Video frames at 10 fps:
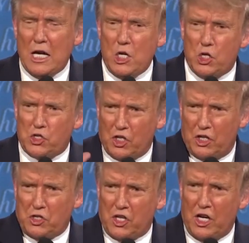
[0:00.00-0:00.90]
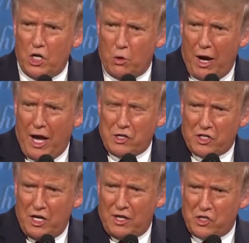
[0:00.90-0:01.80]
You're soliciting, you're
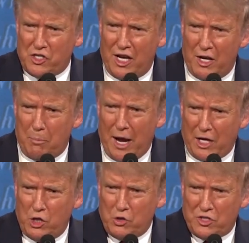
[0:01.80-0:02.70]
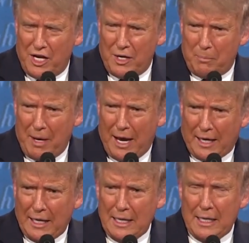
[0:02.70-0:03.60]
asking, they send it back, you send it back.